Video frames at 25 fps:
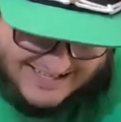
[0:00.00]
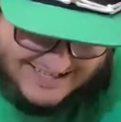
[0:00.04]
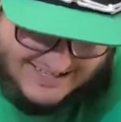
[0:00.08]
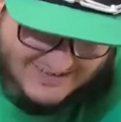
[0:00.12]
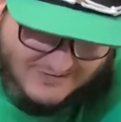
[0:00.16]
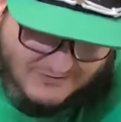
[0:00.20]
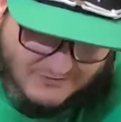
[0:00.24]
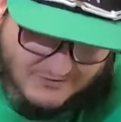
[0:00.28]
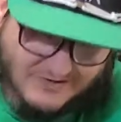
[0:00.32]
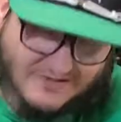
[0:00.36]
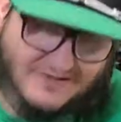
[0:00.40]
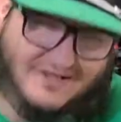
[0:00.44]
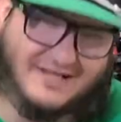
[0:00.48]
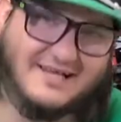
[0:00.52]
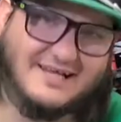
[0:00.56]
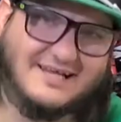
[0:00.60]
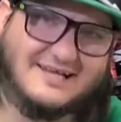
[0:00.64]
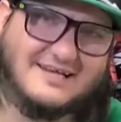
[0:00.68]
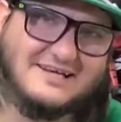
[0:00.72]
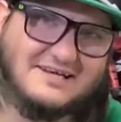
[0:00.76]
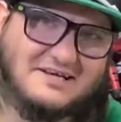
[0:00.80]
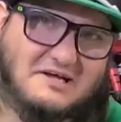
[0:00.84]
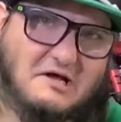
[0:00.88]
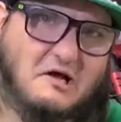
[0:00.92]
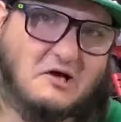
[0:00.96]
We're like
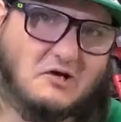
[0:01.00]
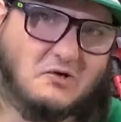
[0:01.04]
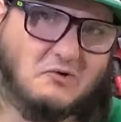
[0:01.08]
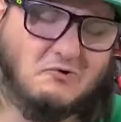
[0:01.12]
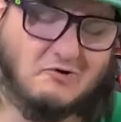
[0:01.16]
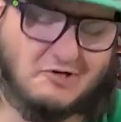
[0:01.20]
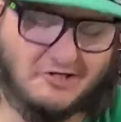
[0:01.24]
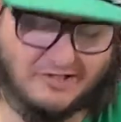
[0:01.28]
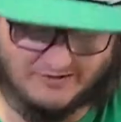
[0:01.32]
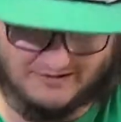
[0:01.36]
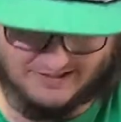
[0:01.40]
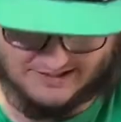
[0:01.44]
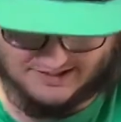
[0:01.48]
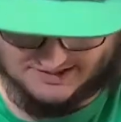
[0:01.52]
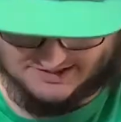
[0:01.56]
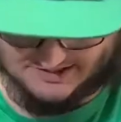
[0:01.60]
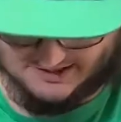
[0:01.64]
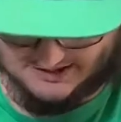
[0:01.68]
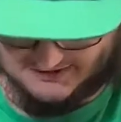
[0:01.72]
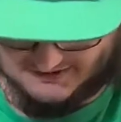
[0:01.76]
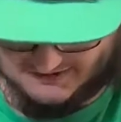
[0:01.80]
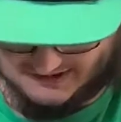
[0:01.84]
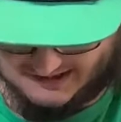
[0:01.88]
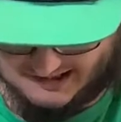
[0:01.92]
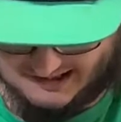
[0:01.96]
a quarter inch
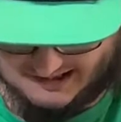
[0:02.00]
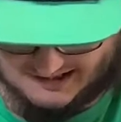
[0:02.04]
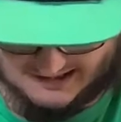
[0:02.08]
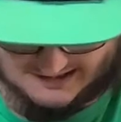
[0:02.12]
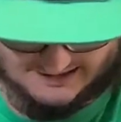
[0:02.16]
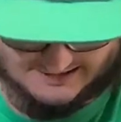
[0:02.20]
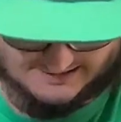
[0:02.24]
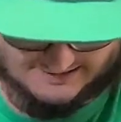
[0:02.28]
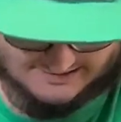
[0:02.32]
too long.